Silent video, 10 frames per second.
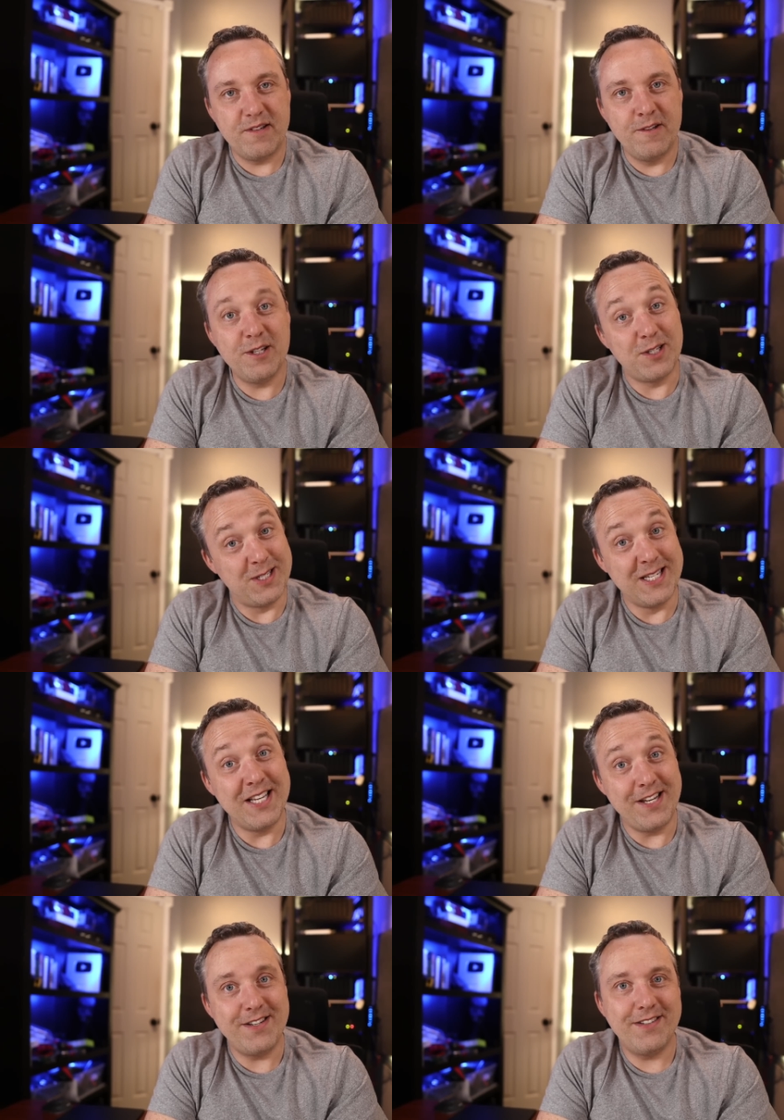this is
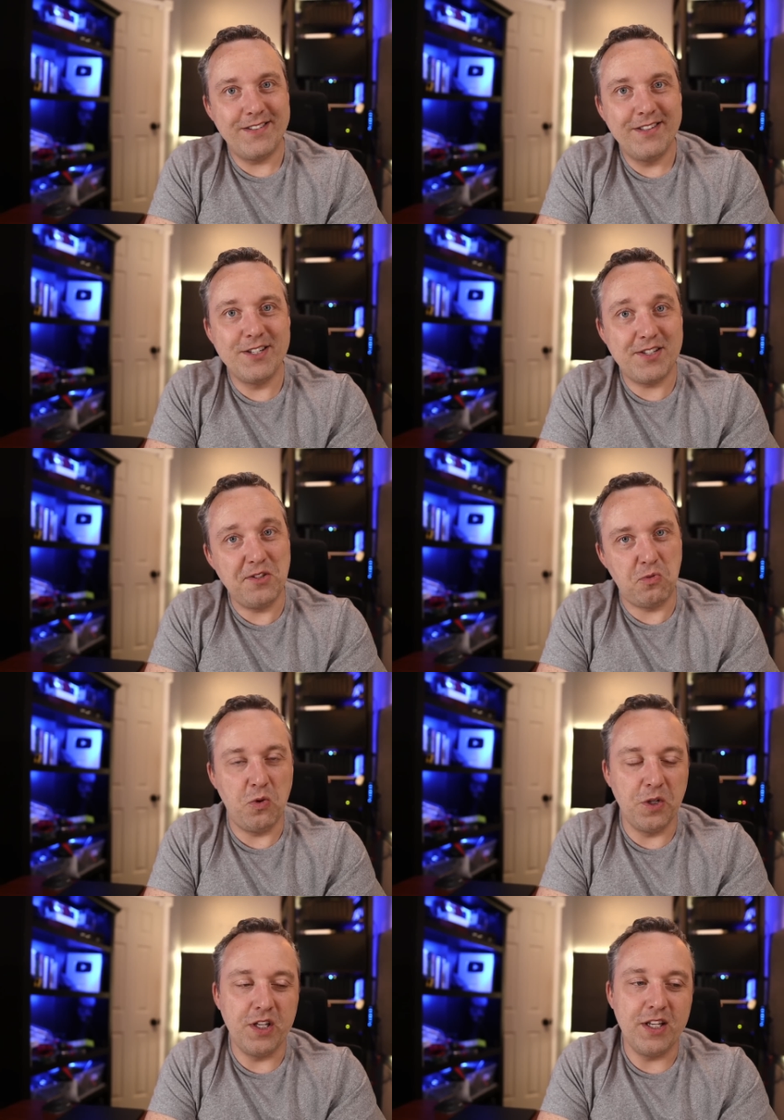neat. This is
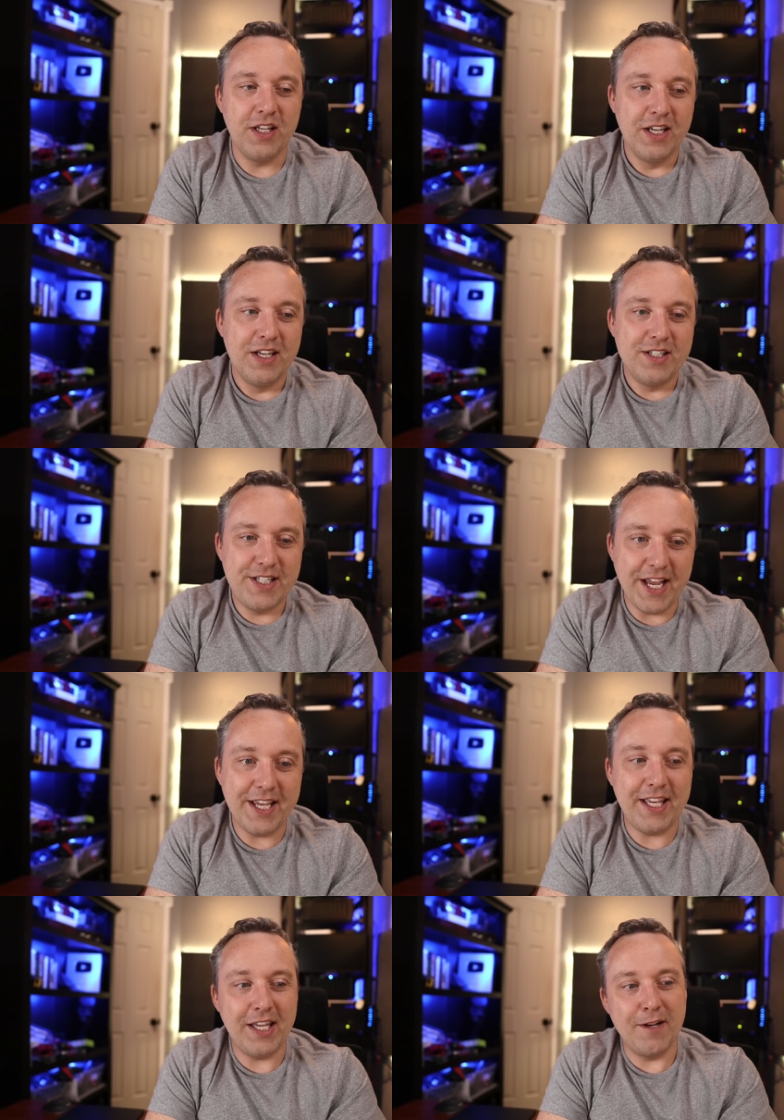really
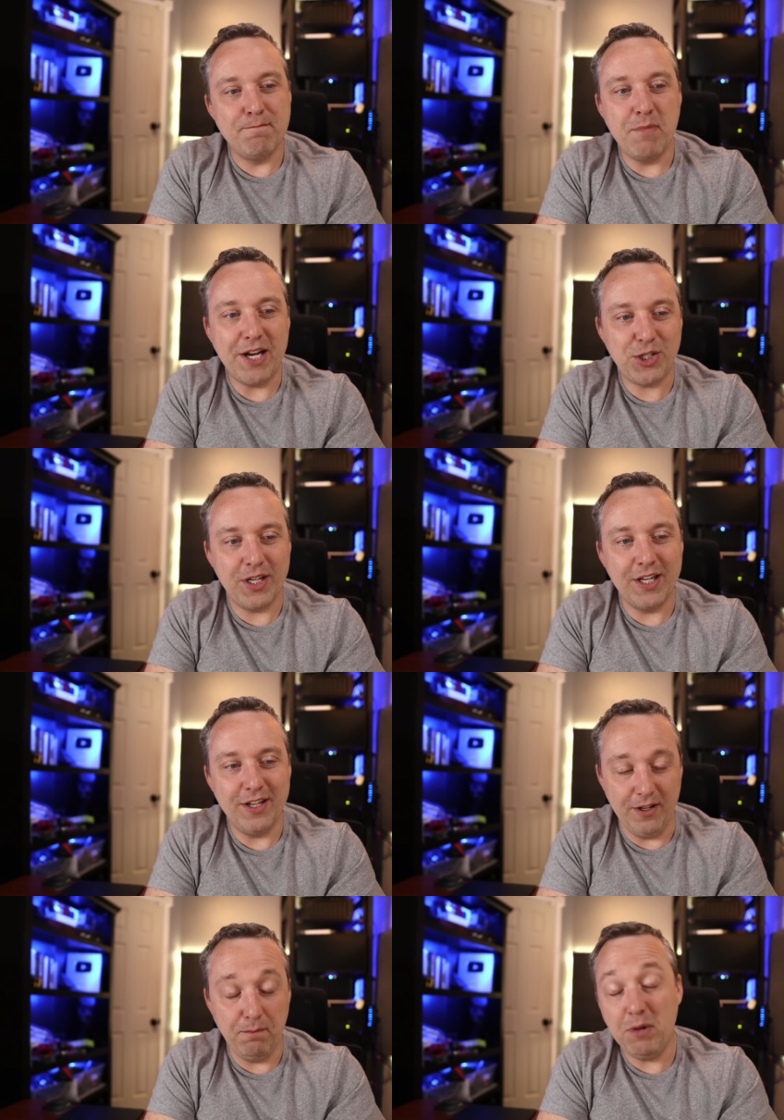taking and meshing
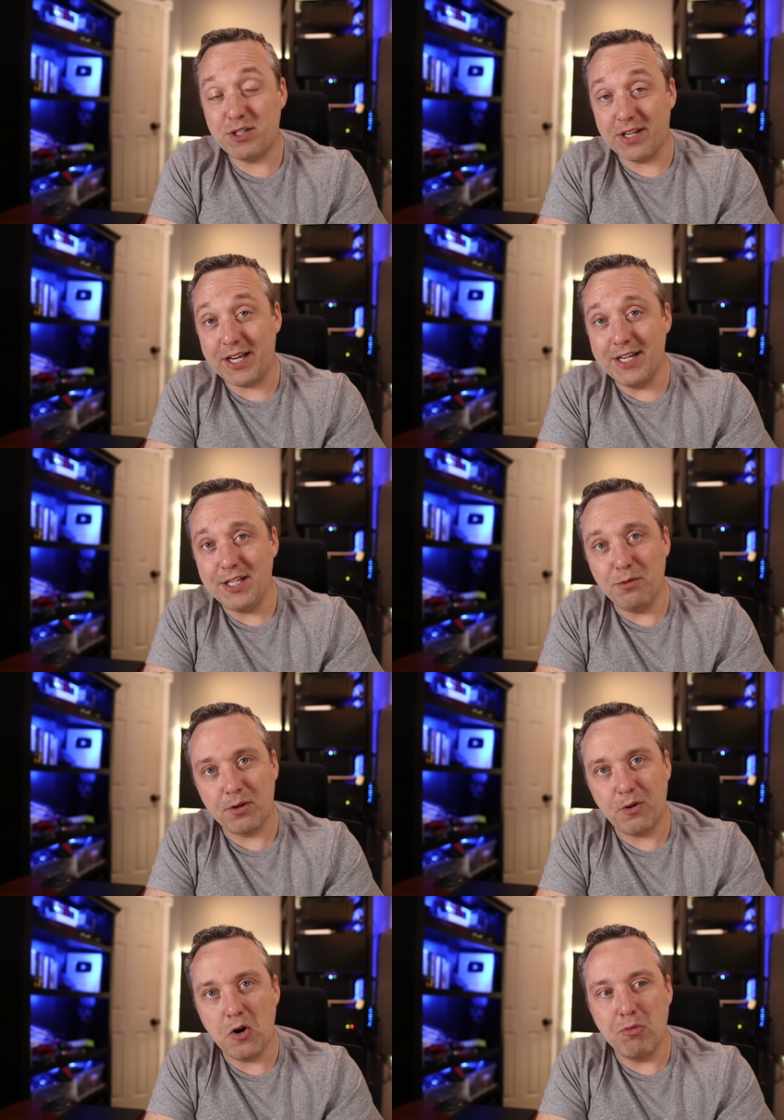it, uh, much like I did
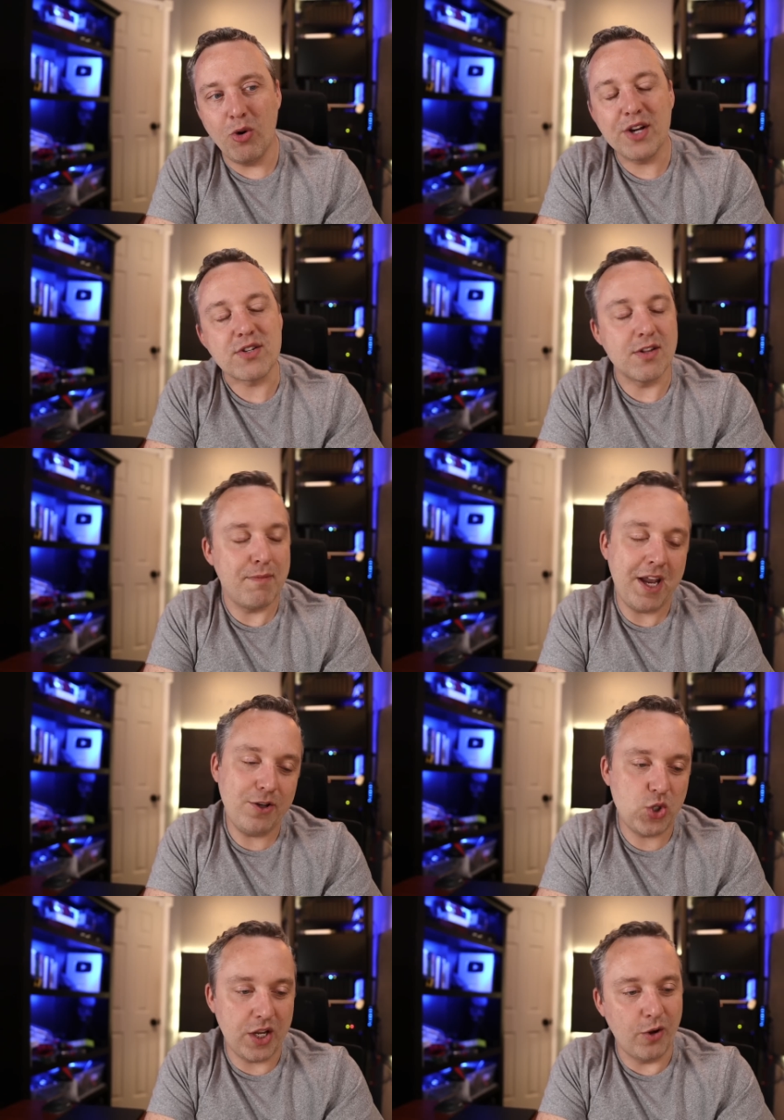with Chrome OS on the
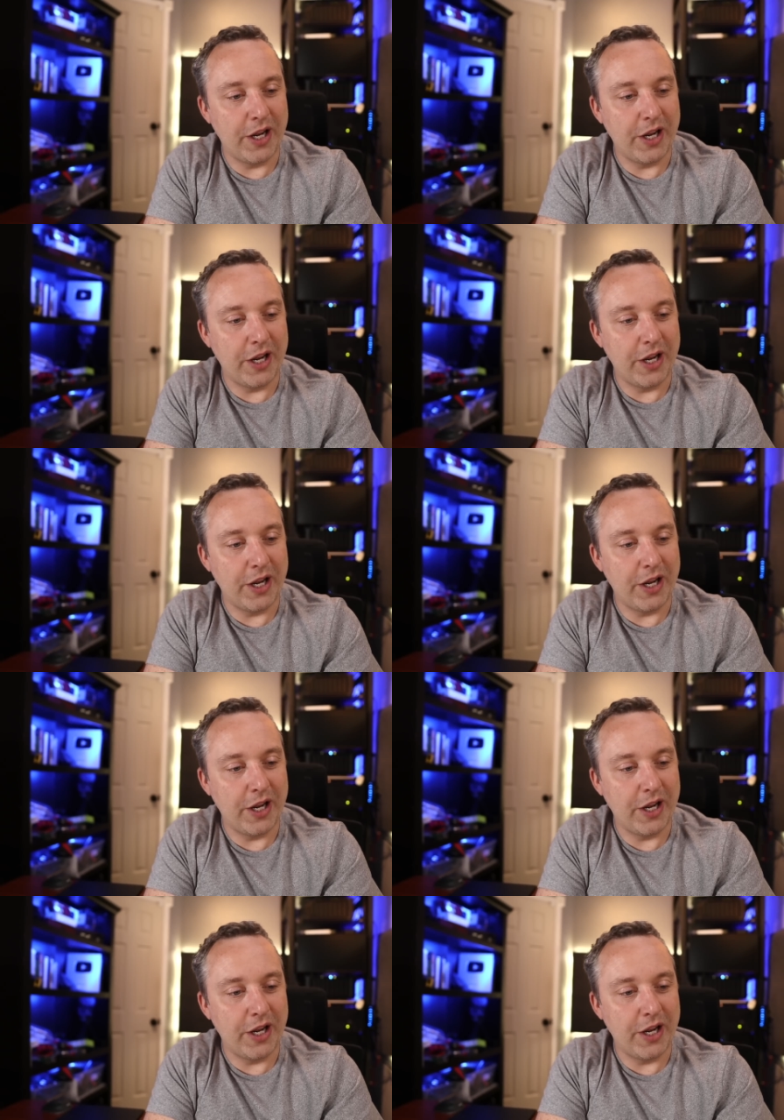main channel.